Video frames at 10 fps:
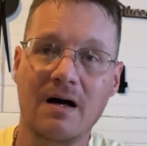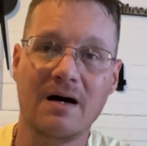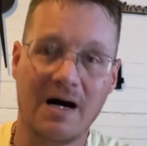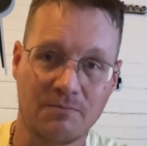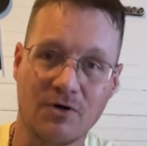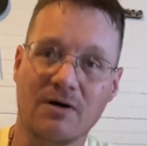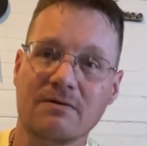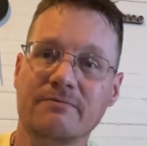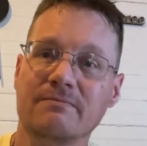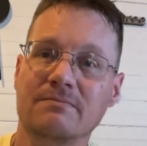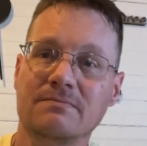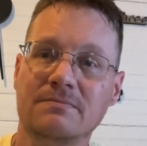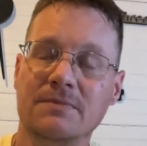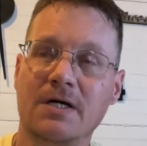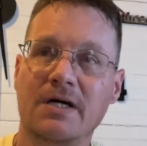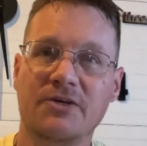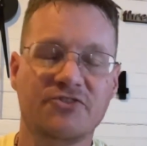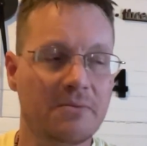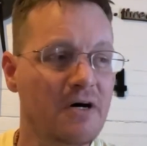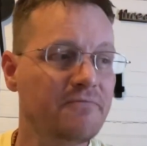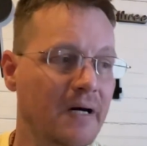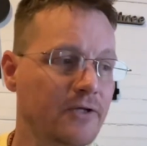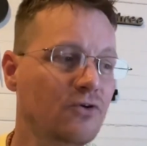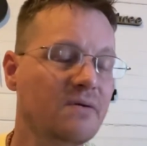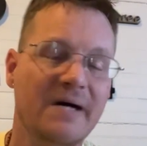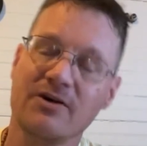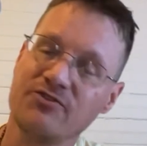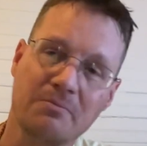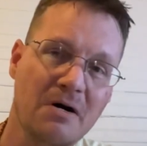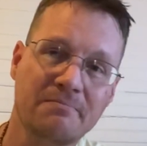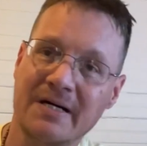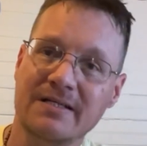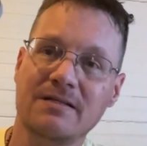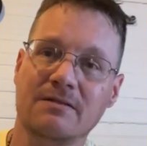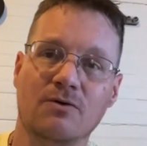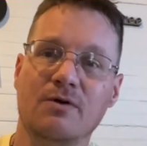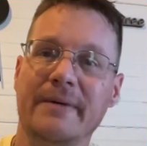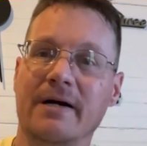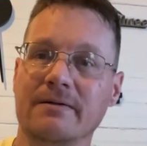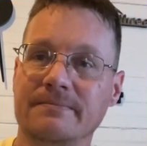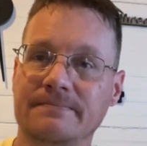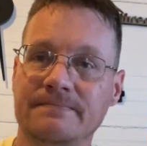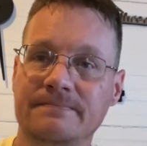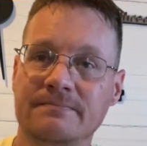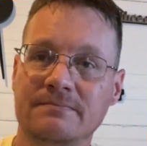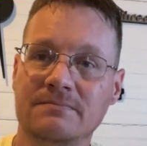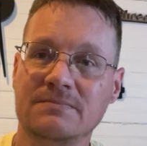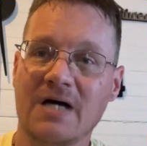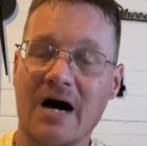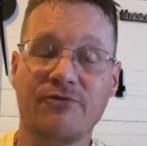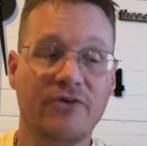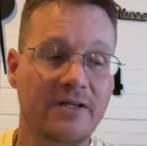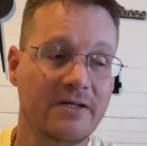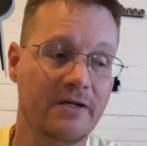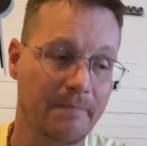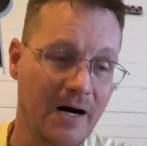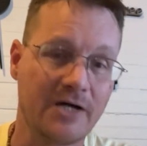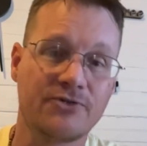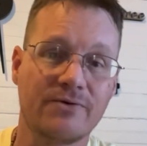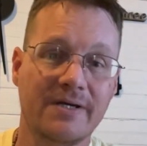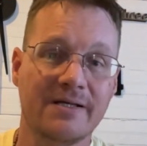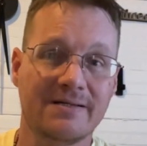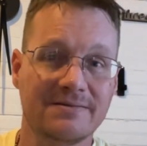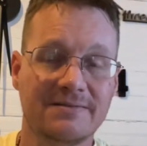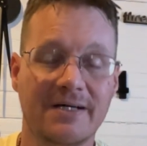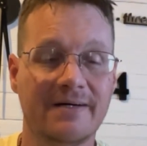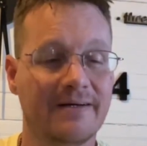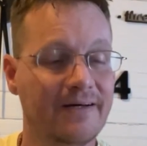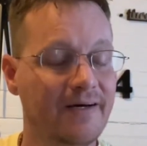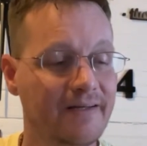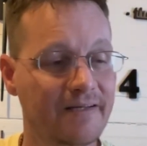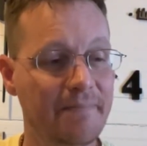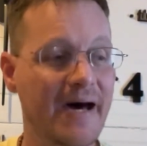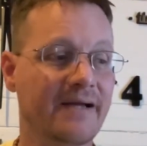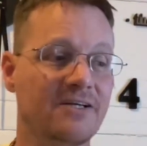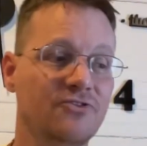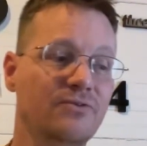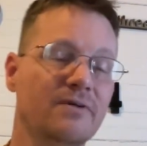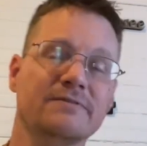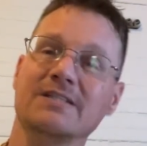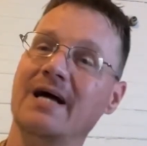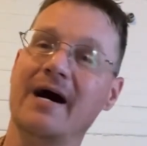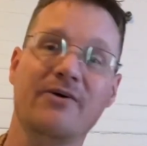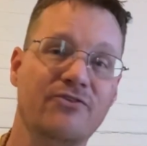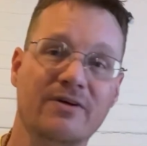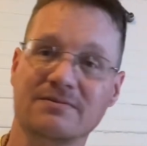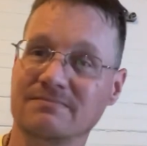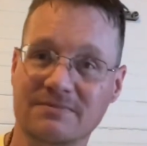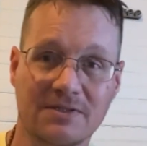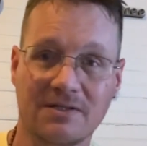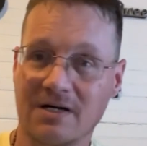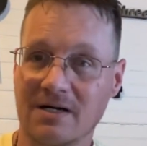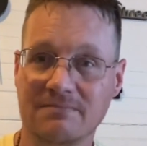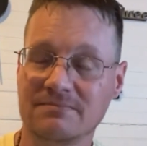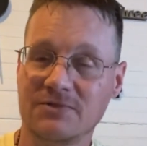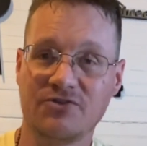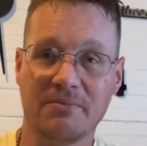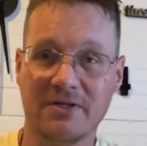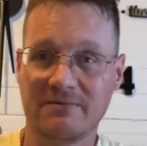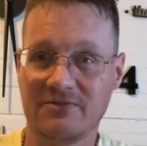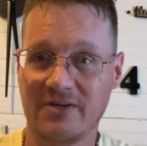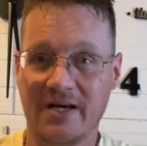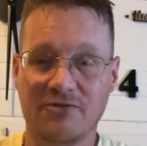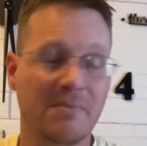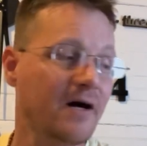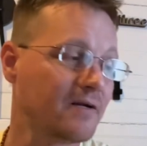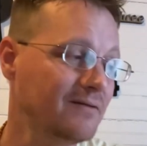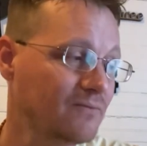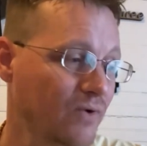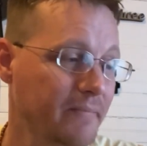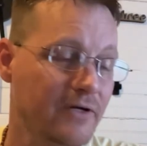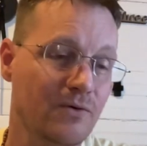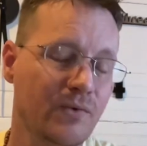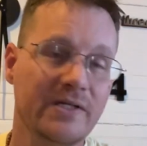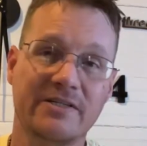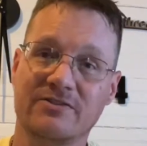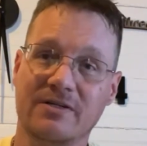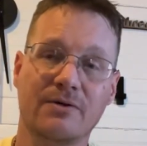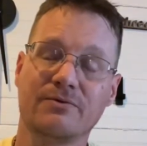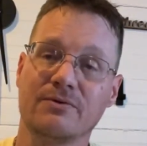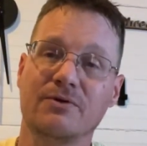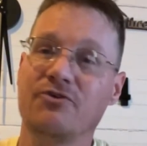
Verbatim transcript: I'm wrong. Some of them I knew about, some of them I didn't know about. I've seen the debauchery and the, the magnitude of the lies that uh, some of the, today's modern women are willing to go through.